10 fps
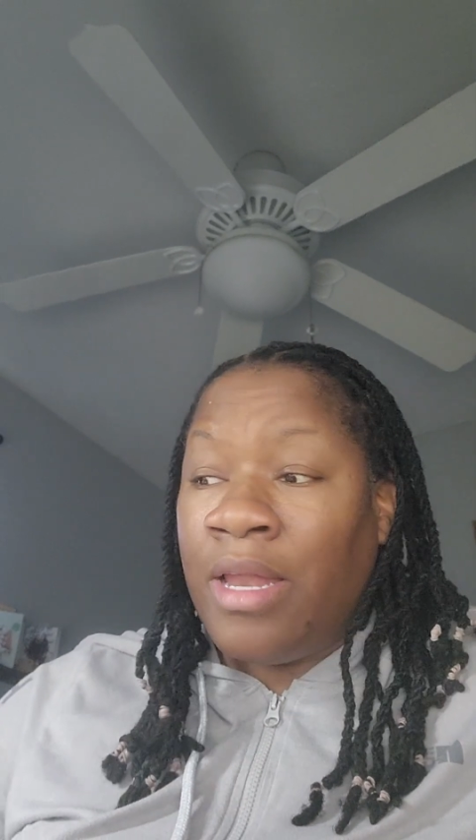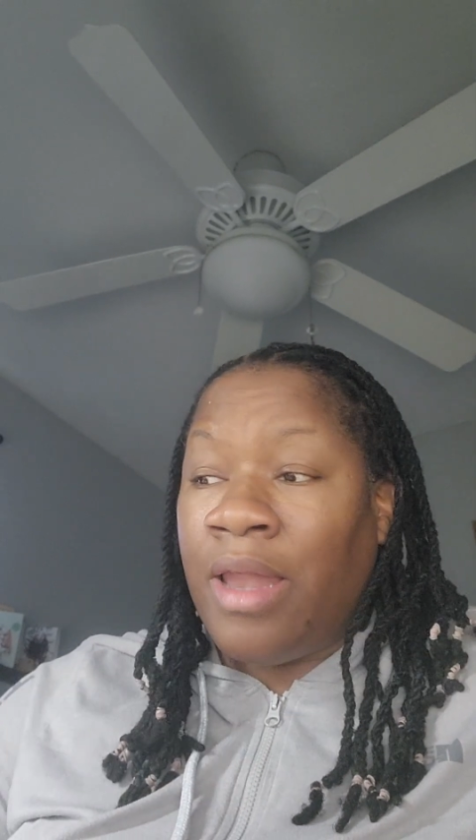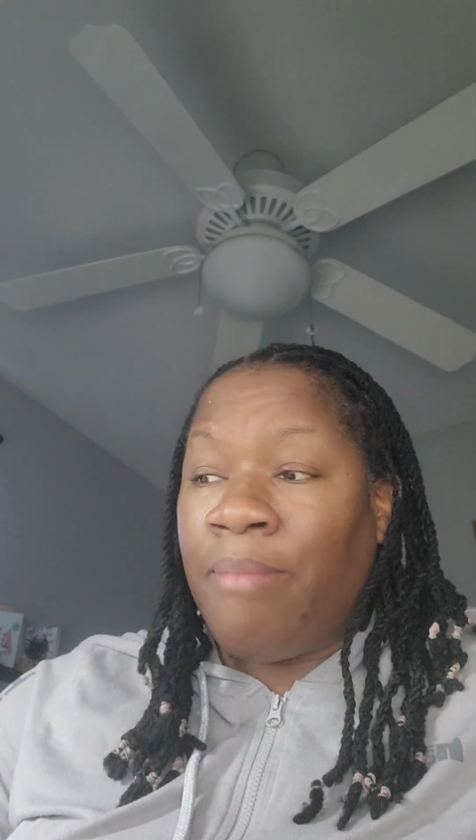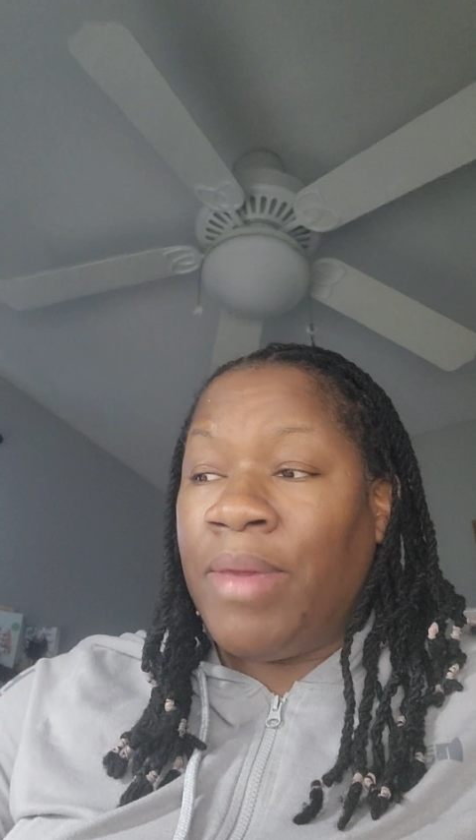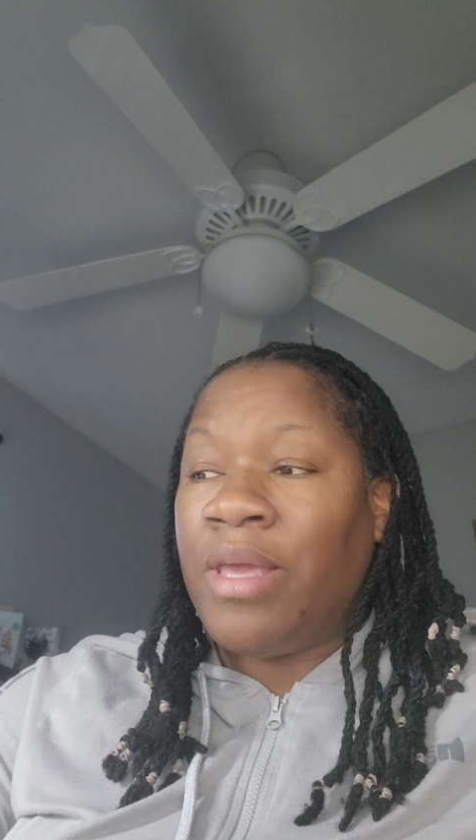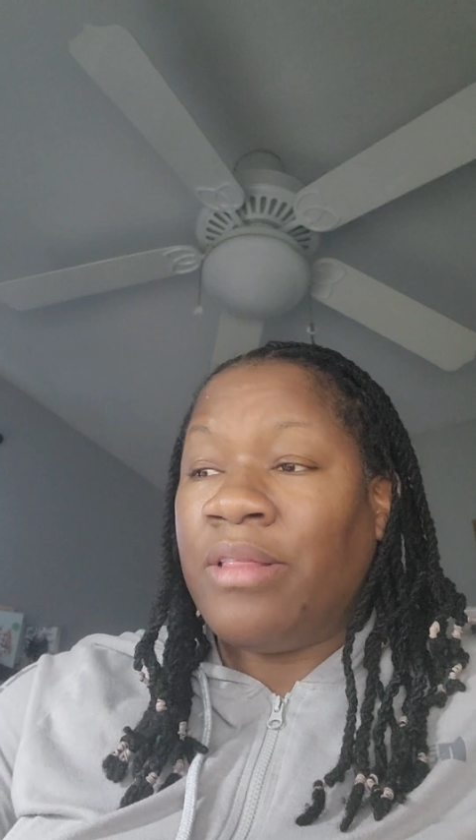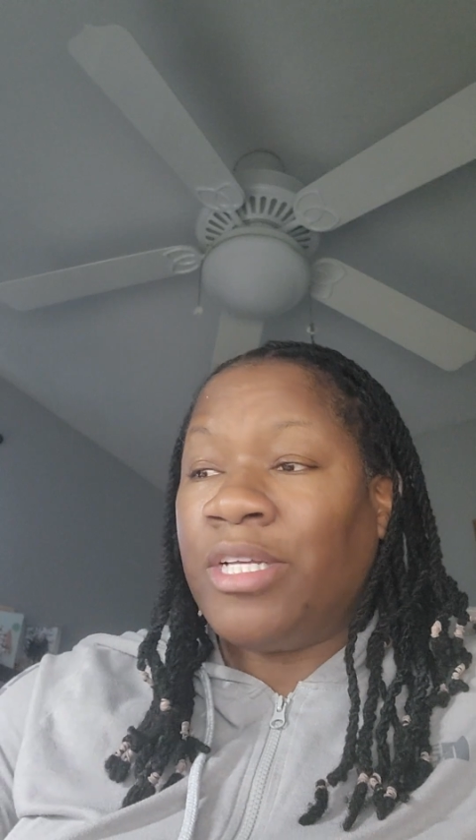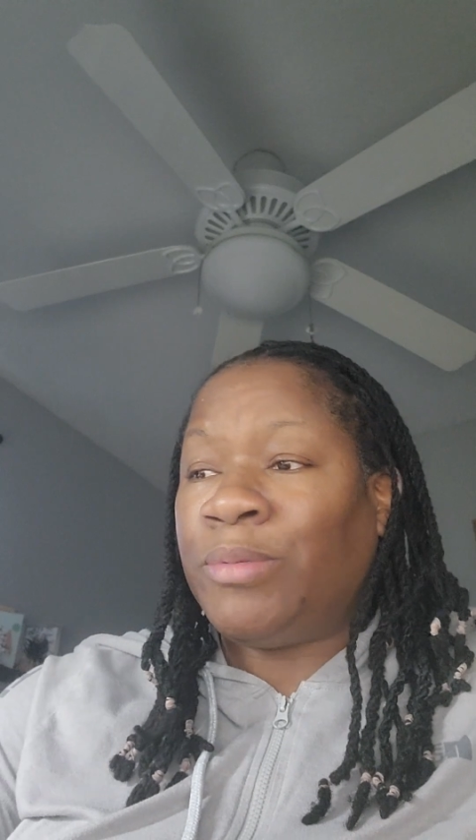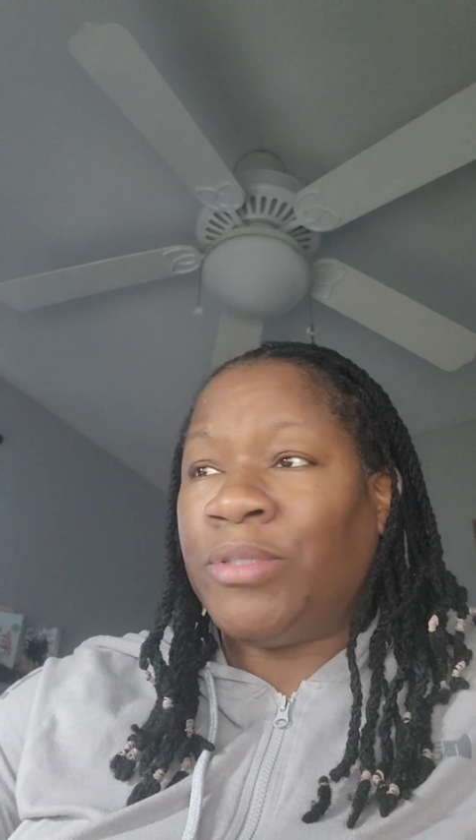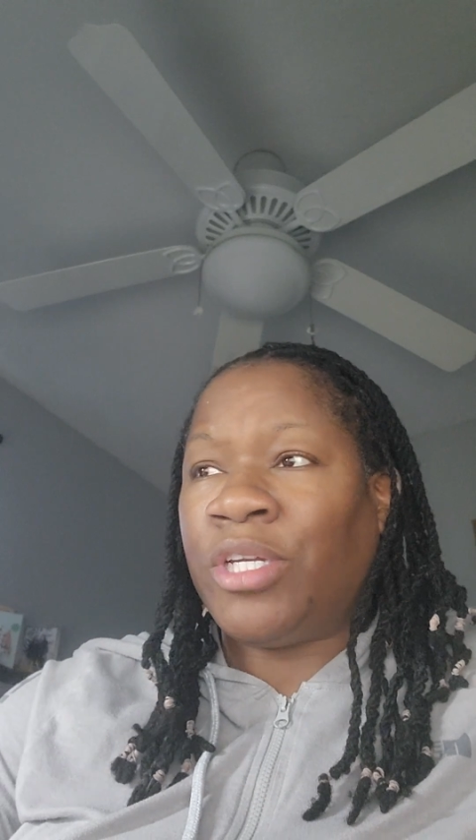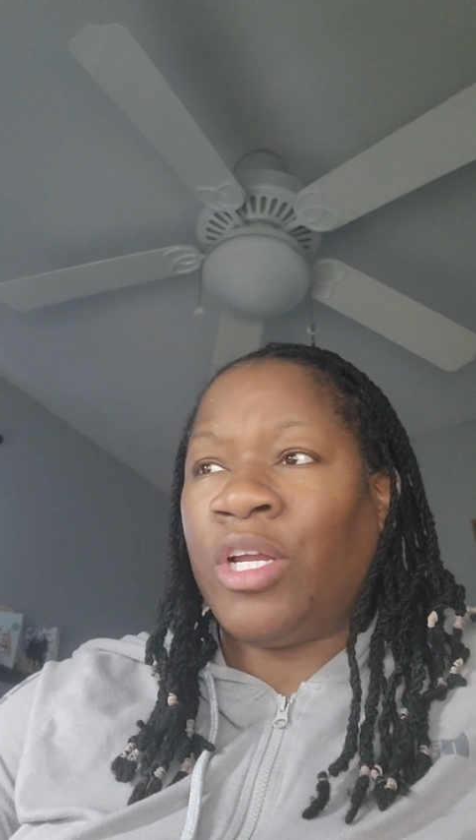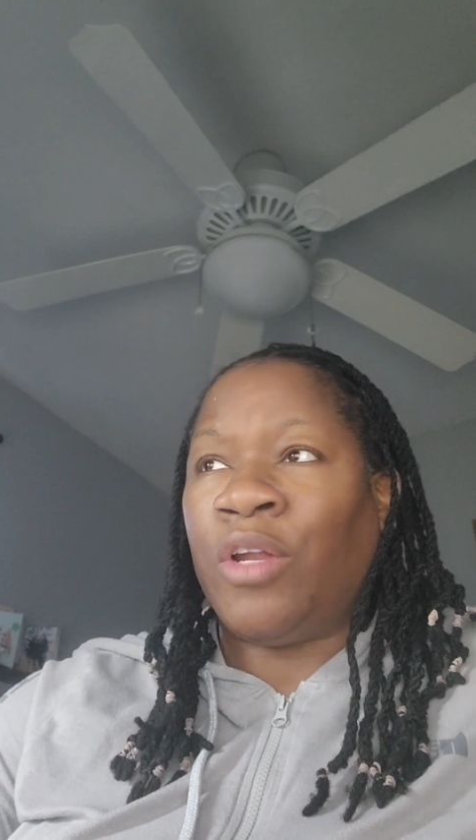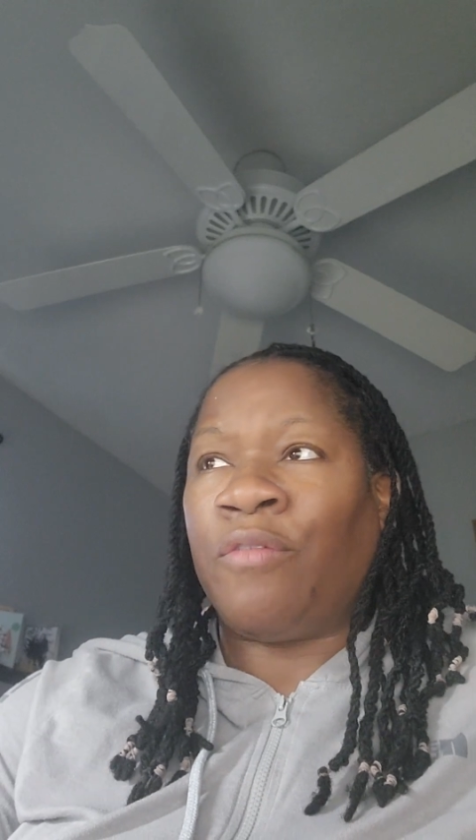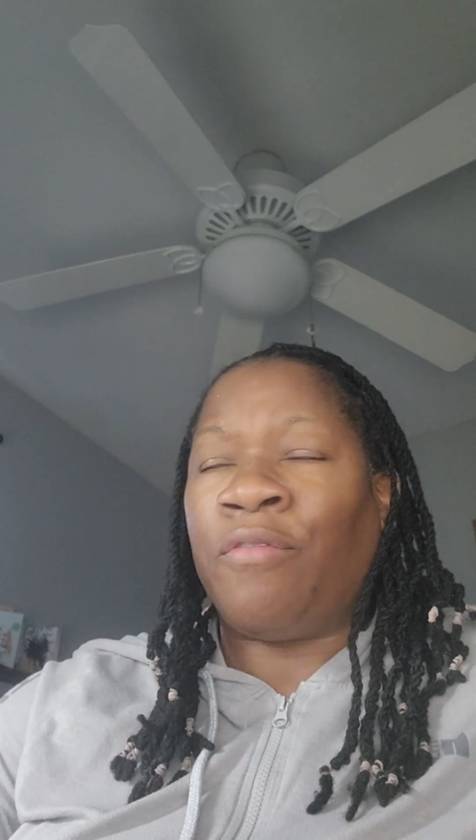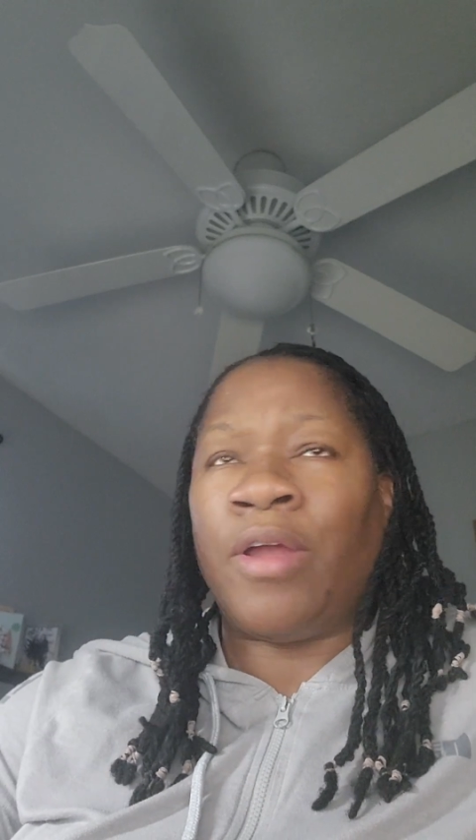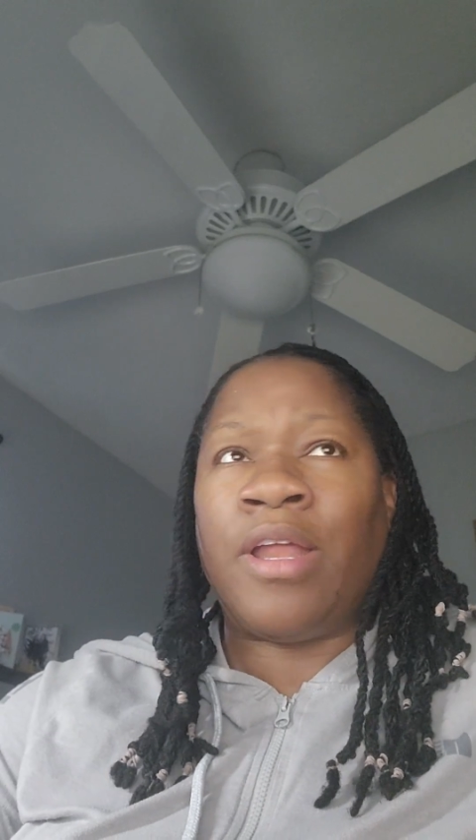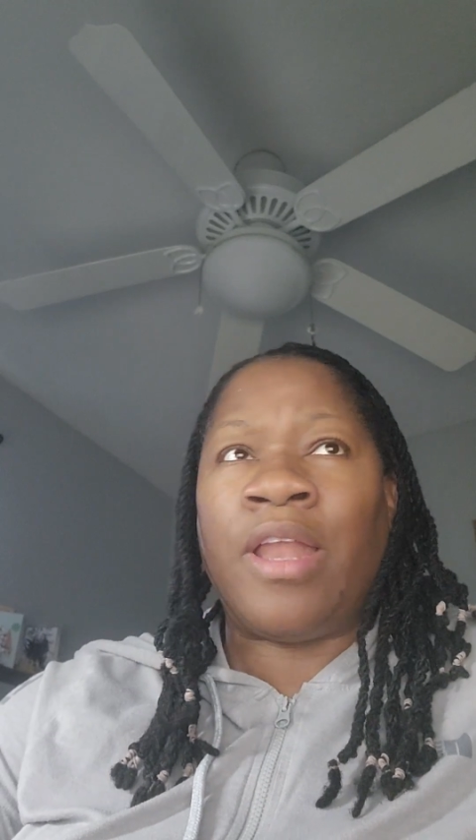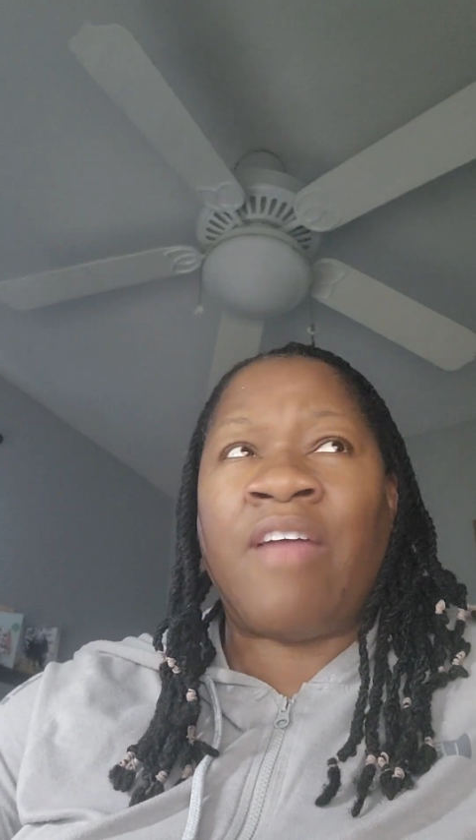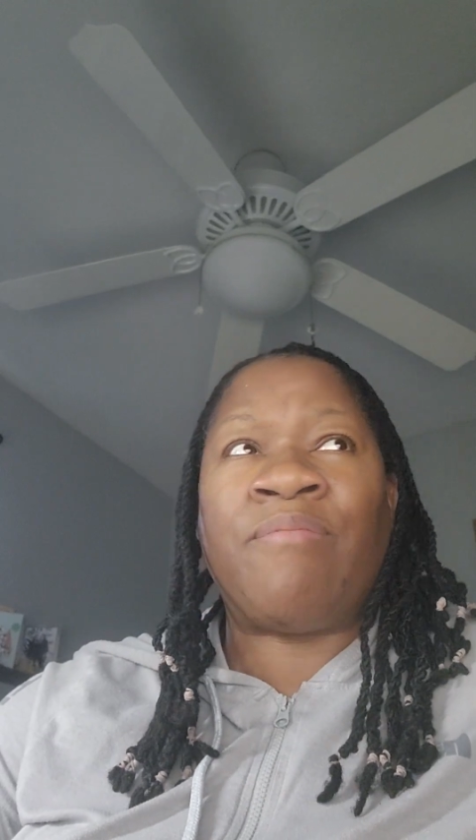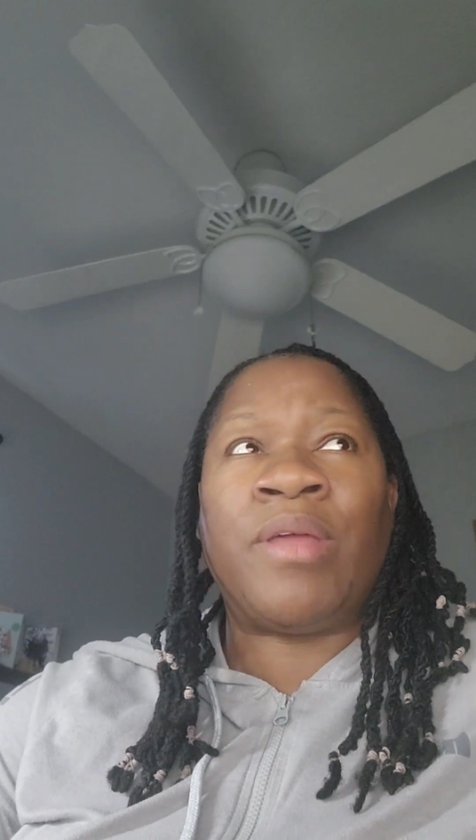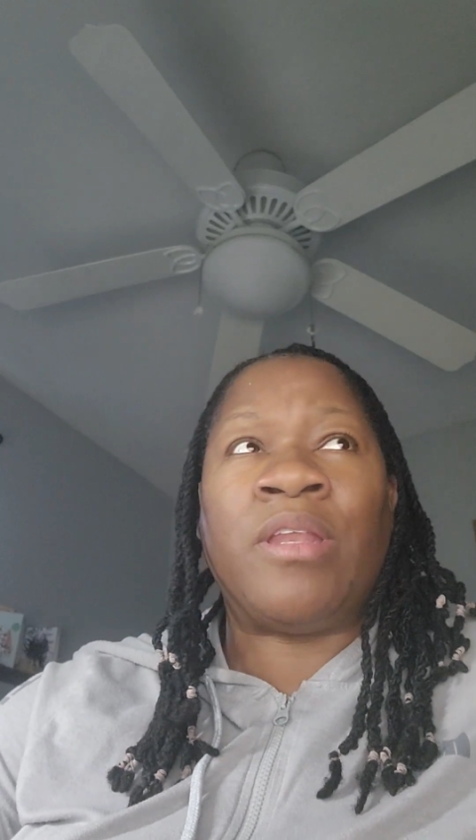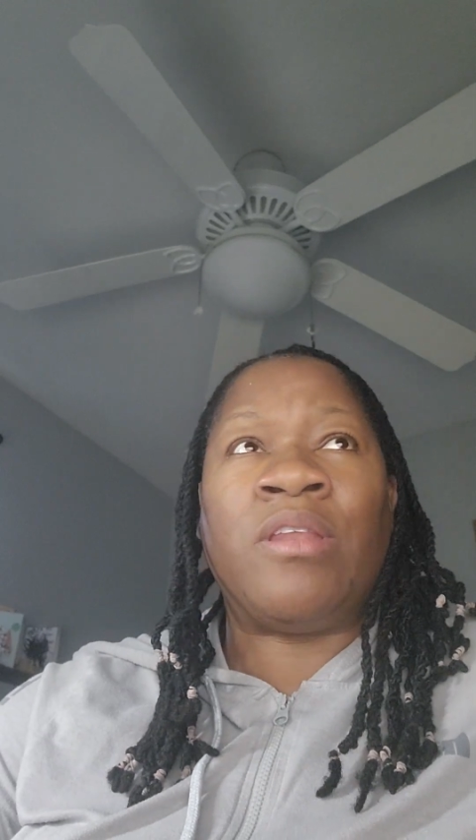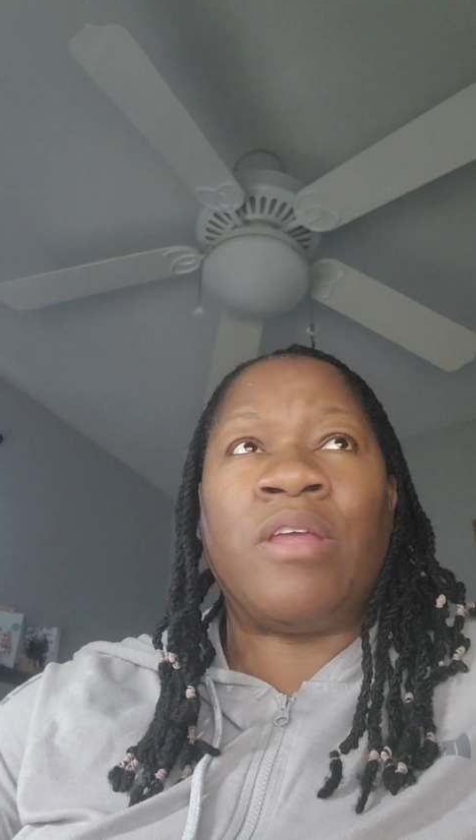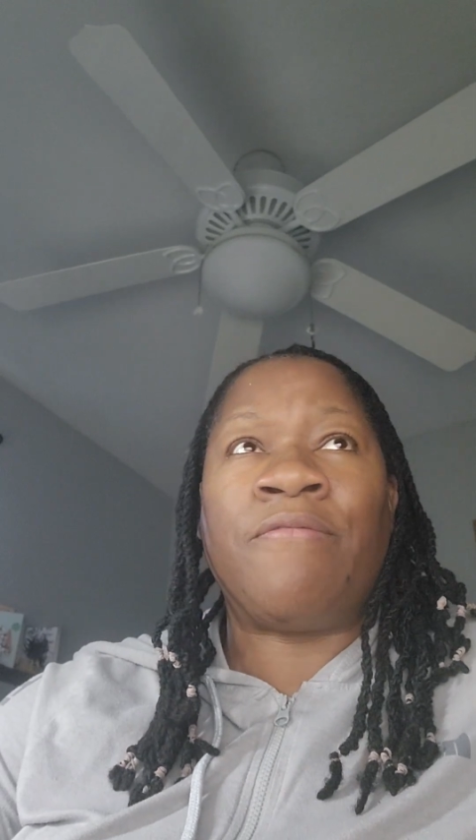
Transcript: Now, me and this particular friend have been